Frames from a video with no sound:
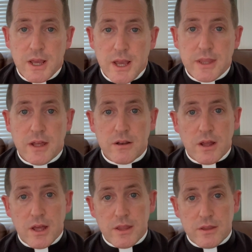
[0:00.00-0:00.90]
and then
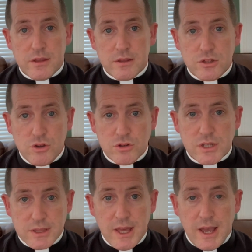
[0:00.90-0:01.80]

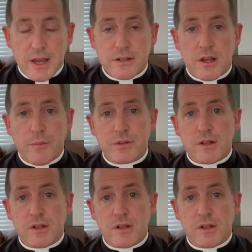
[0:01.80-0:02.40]
using that to help